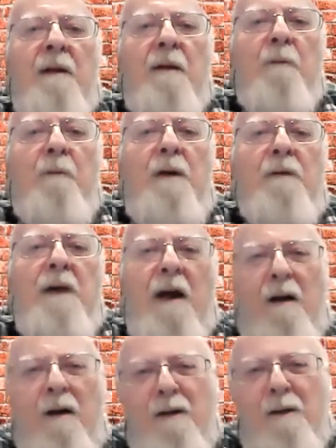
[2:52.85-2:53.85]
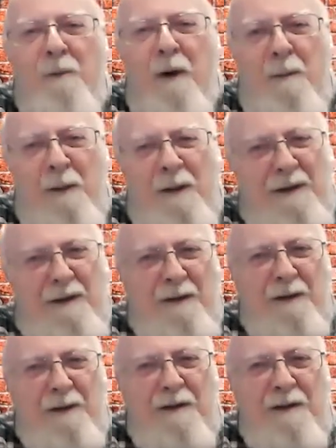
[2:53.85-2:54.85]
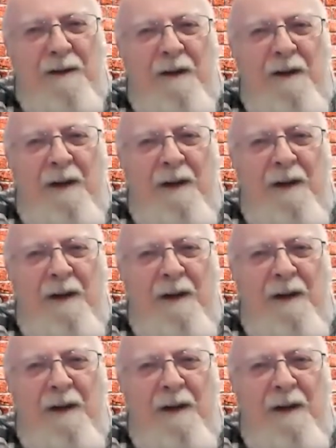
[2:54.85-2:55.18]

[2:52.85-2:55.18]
well, we've got all the raw materials